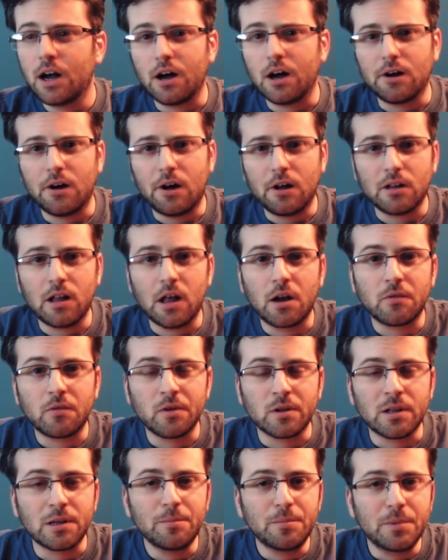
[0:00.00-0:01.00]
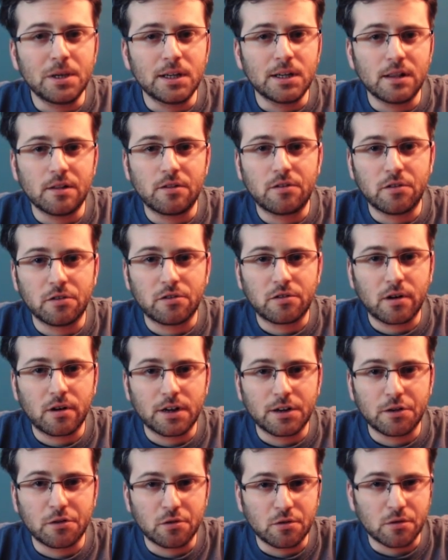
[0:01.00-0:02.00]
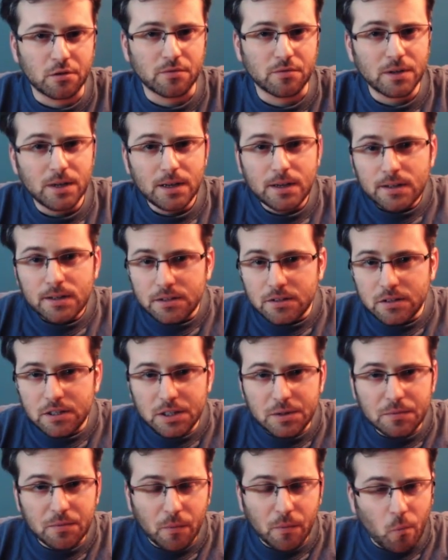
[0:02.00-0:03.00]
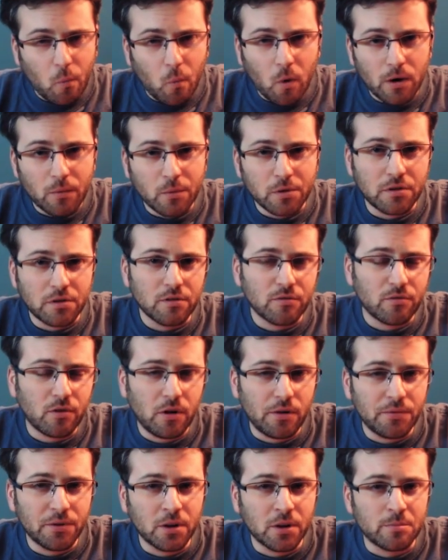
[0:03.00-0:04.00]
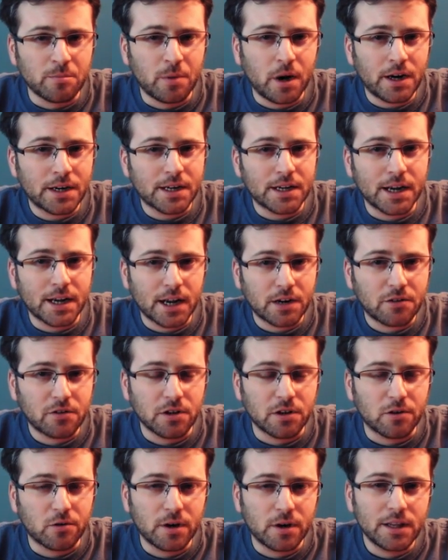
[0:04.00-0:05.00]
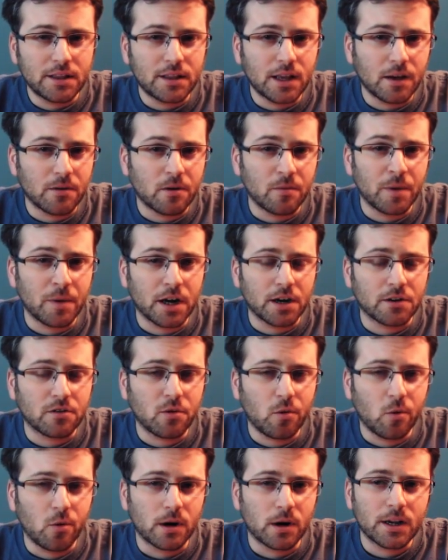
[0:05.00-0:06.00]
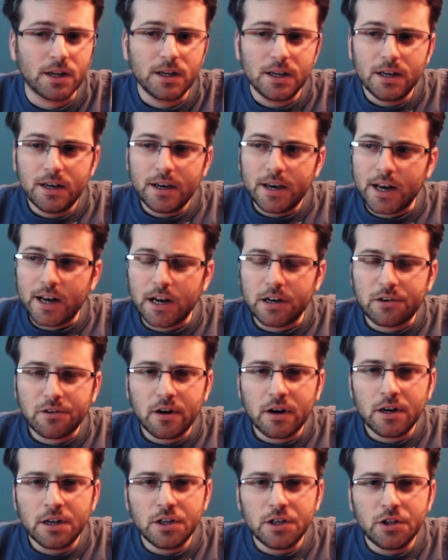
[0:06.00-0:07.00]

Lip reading: A lot of Olympians just trying to sort of see what was involved in the body to actually create that amount of torque. And I tried to